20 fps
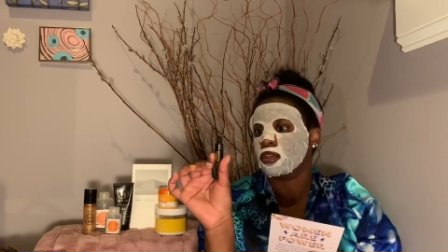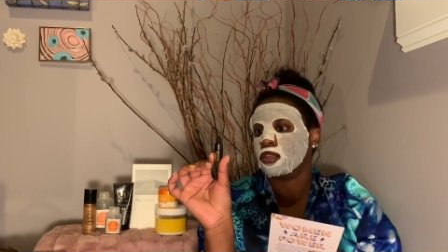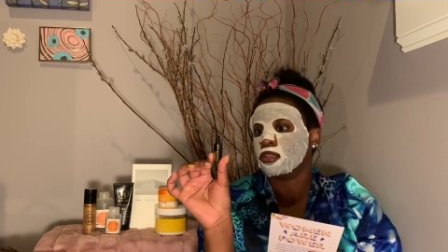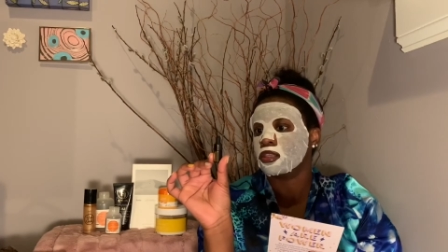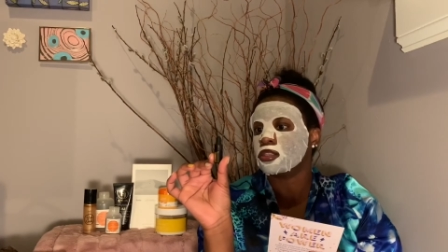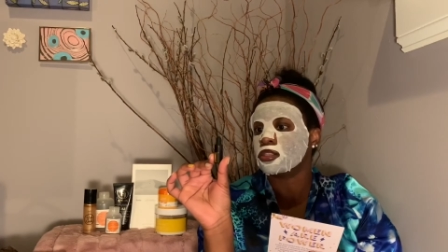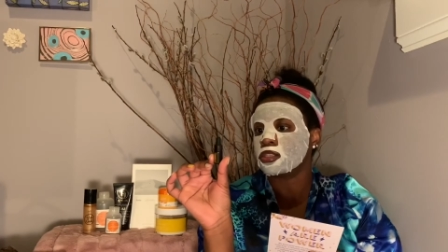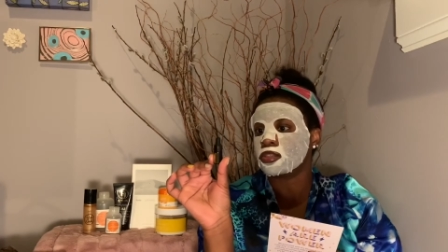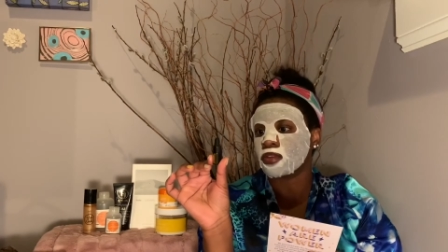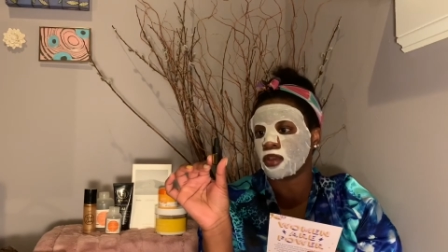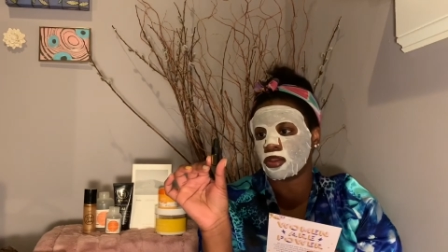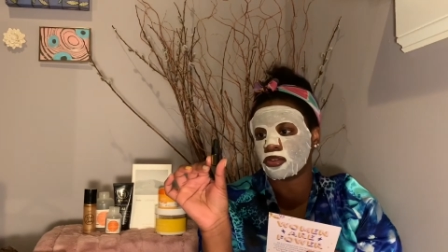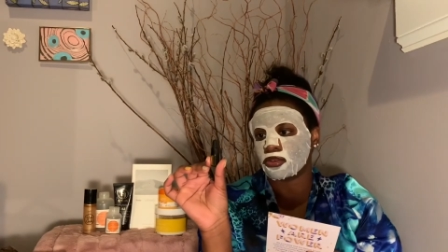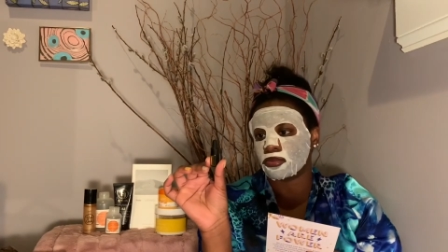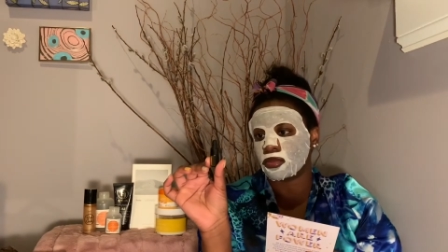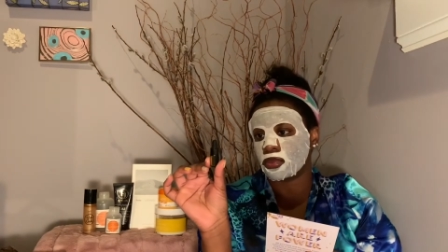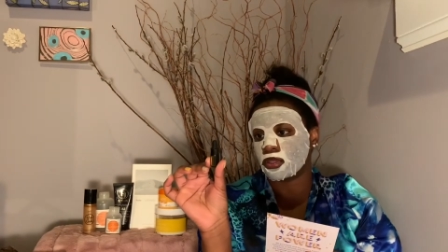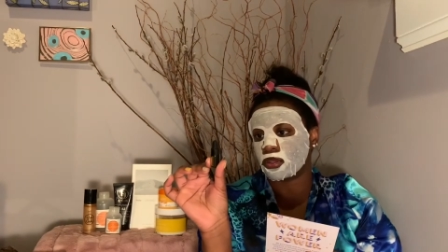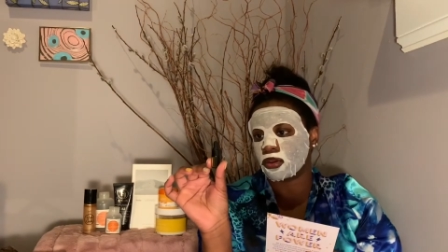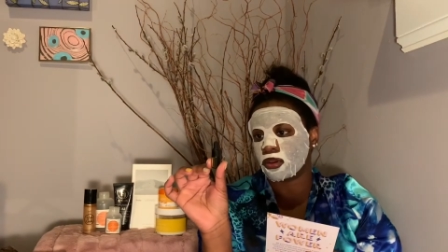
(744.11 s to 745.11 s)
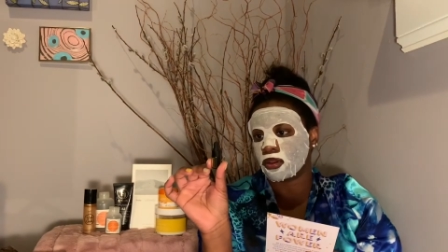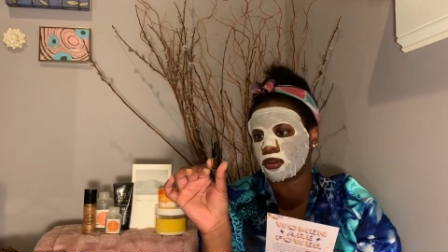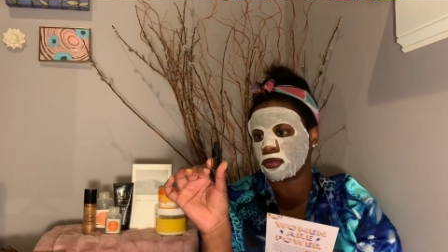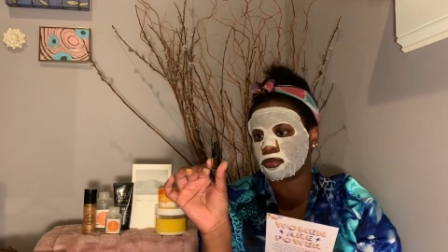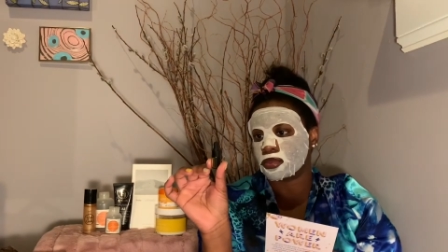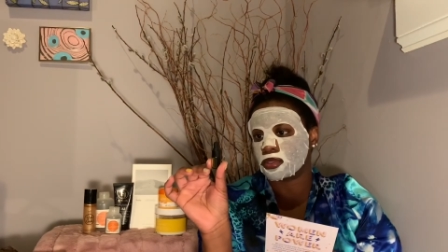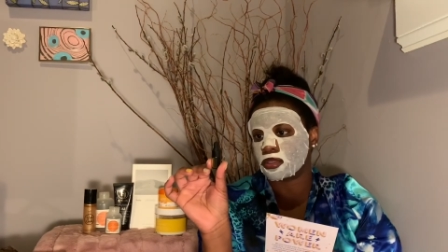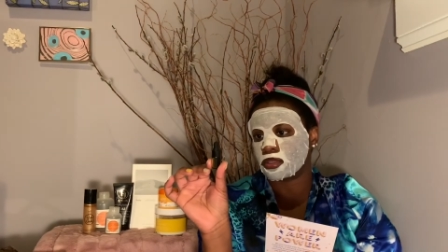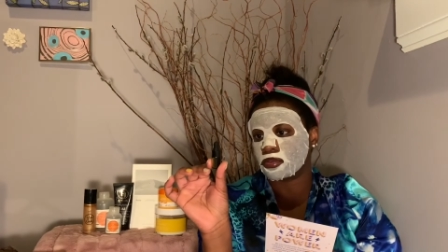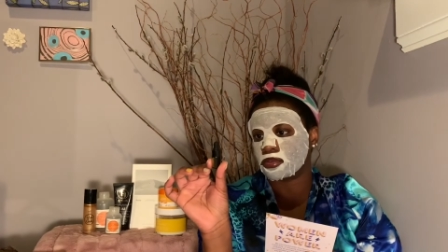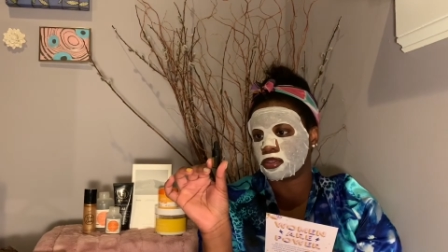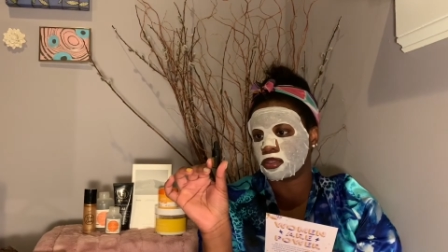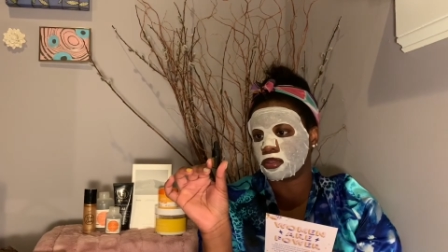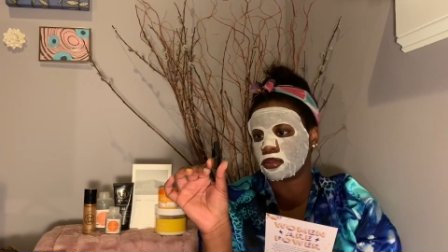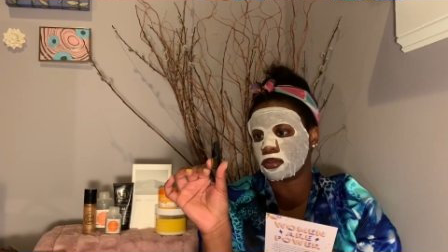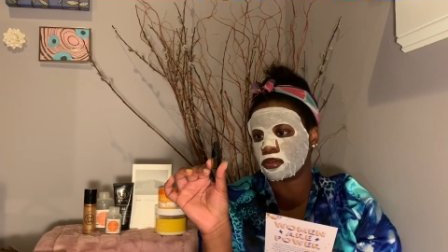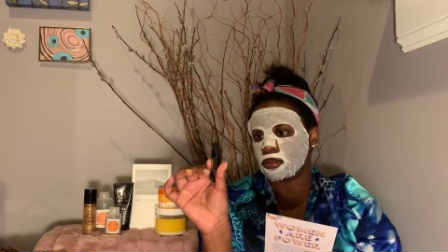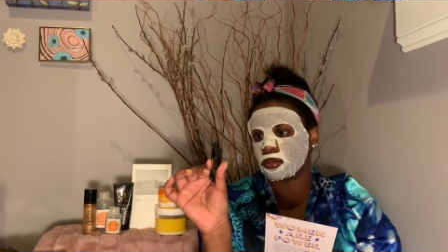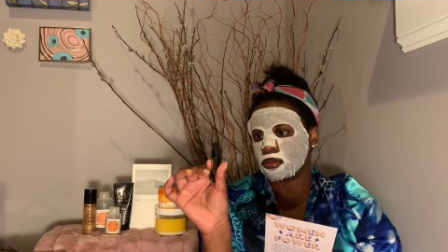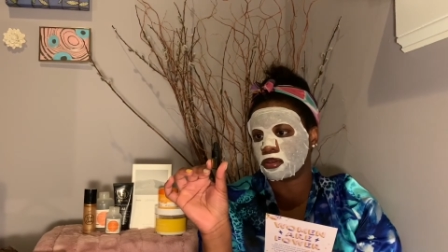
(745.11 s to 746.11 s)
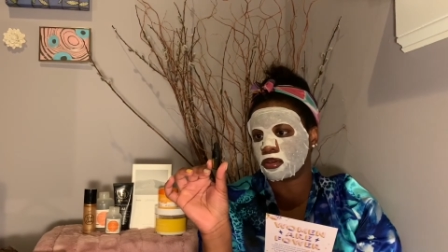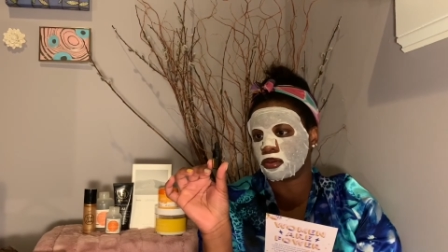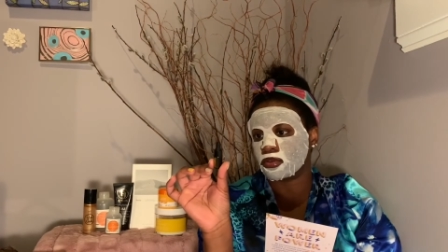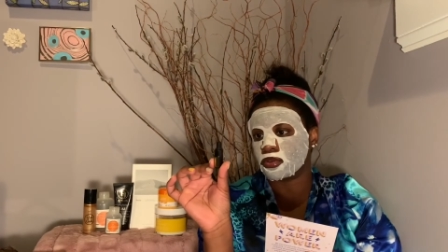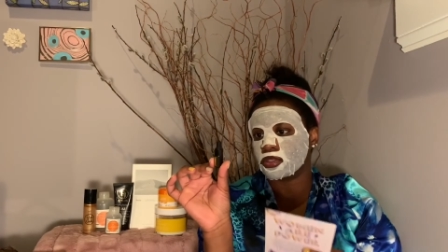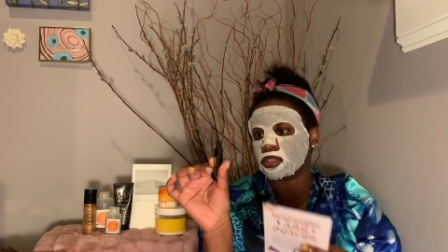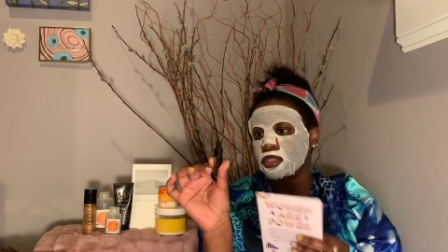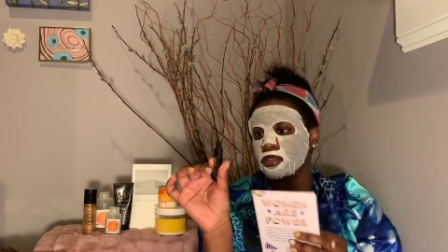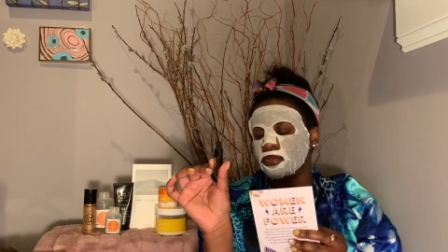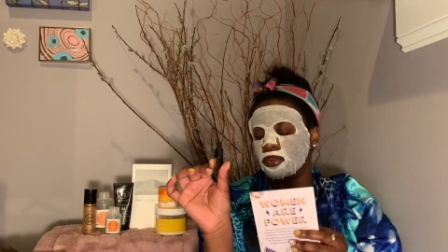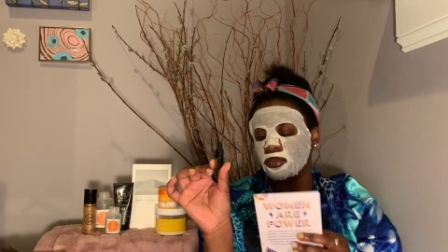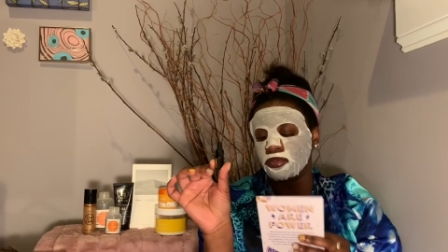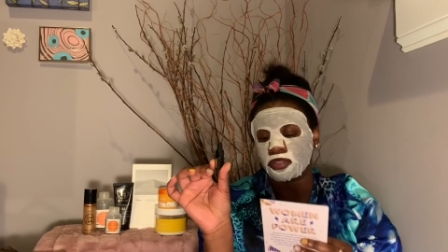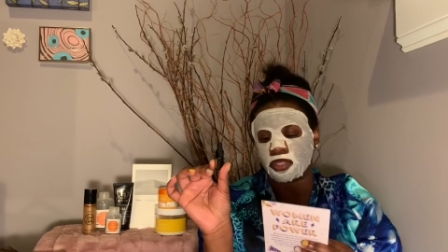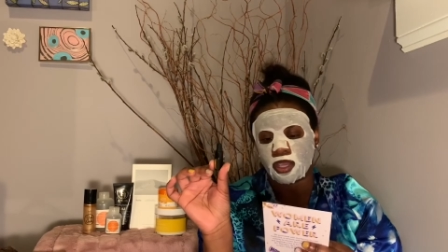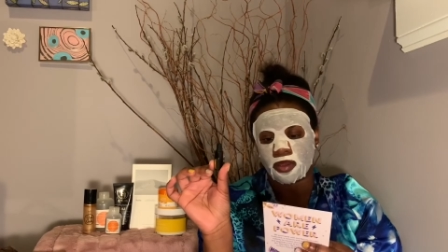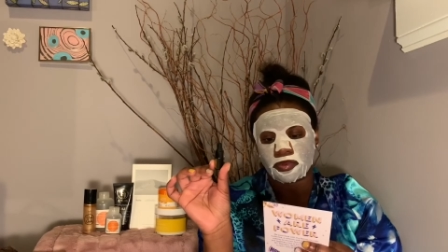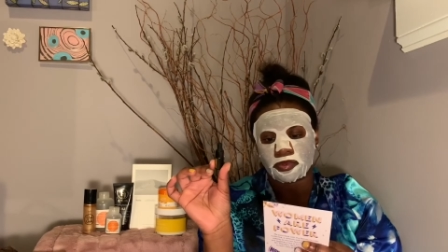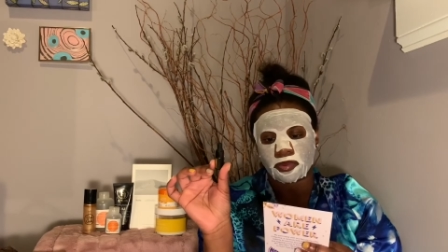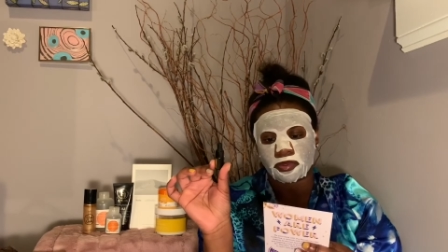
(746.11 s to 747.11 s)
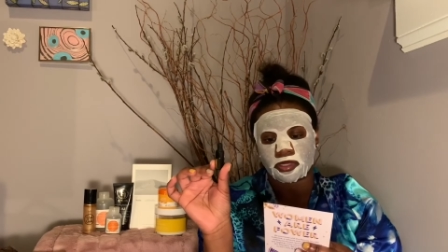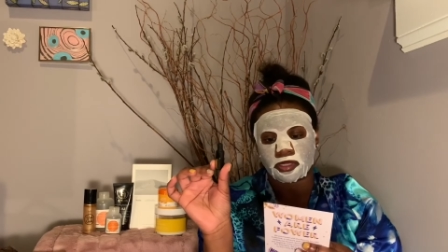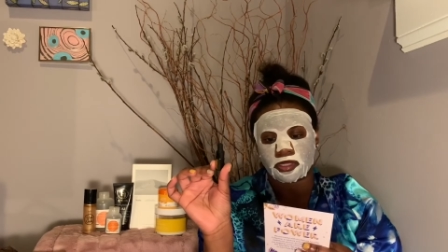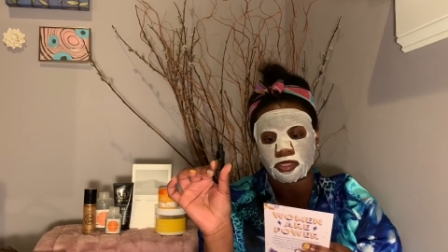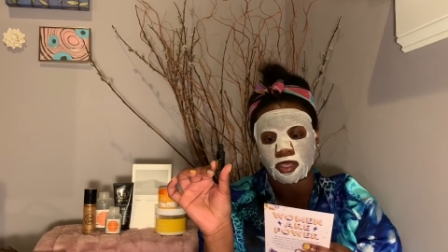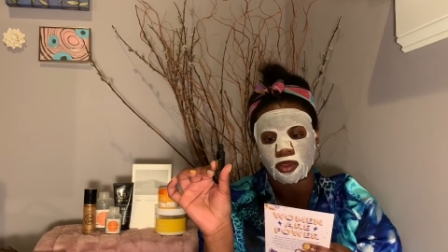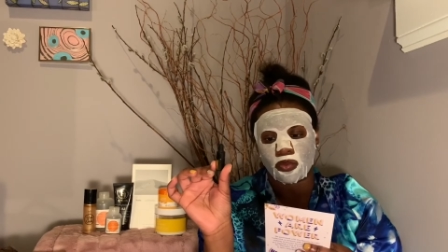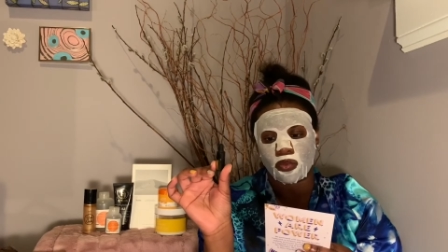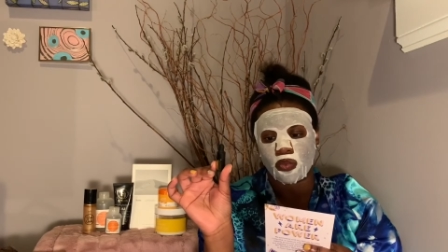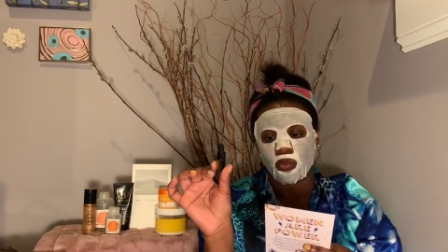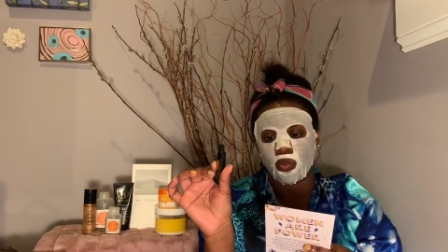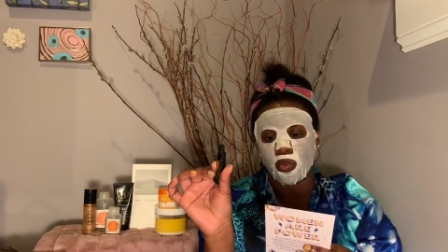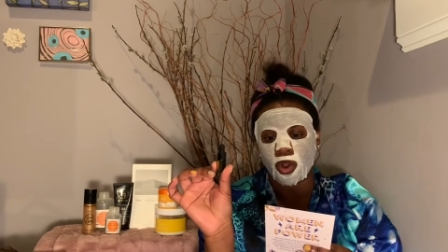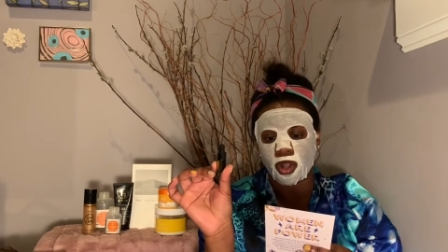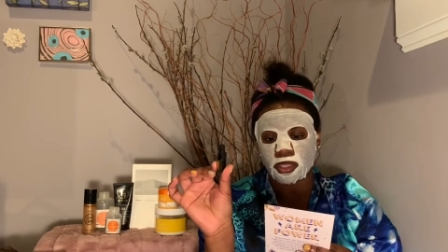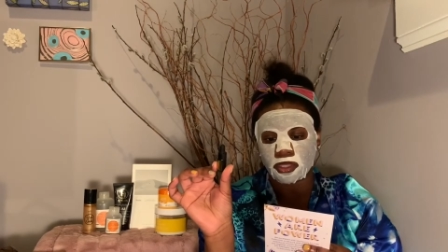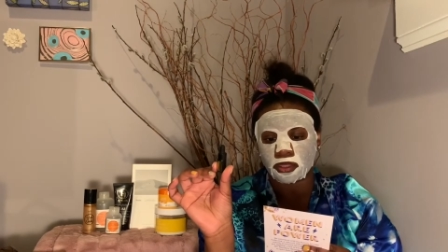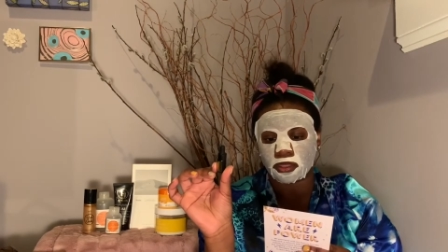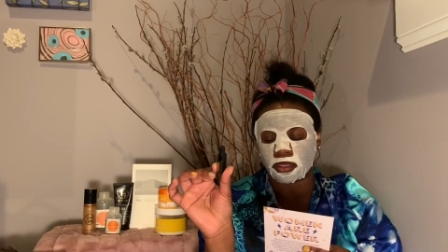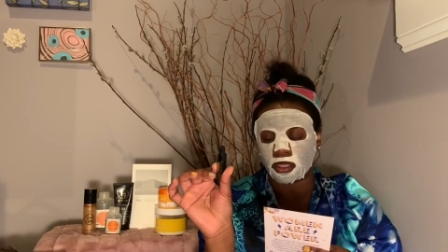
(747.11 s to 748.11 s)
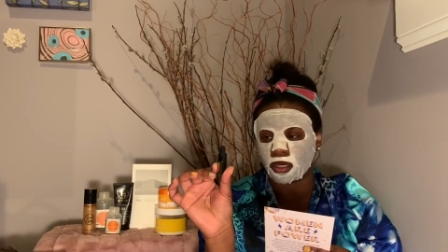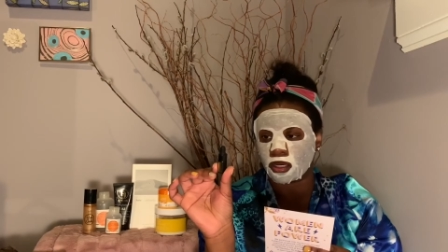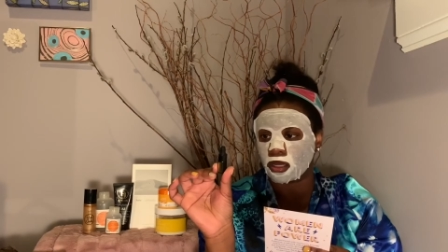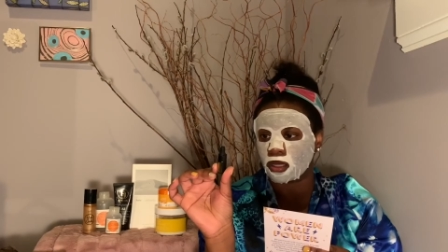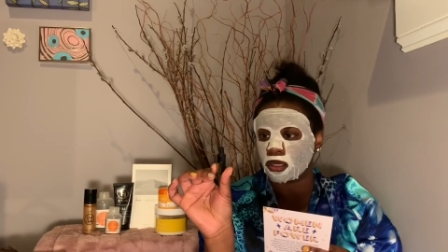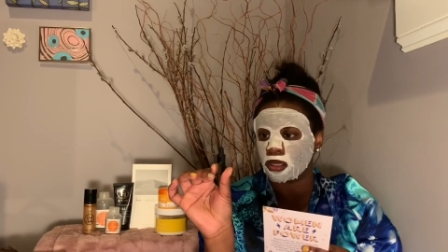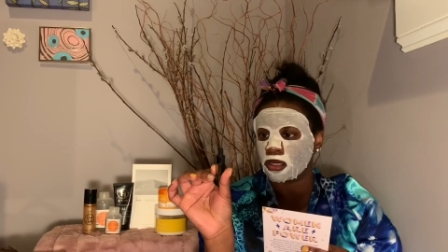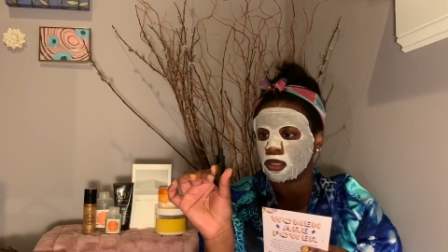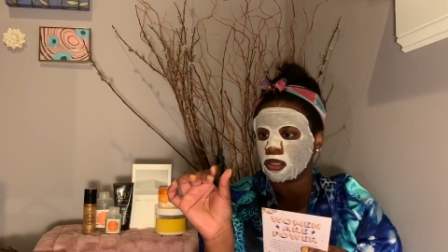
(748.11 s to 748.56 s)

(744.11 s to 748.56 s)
This is 500 milligrams. Let's see. Oh, this is 50. I was about to say, what the?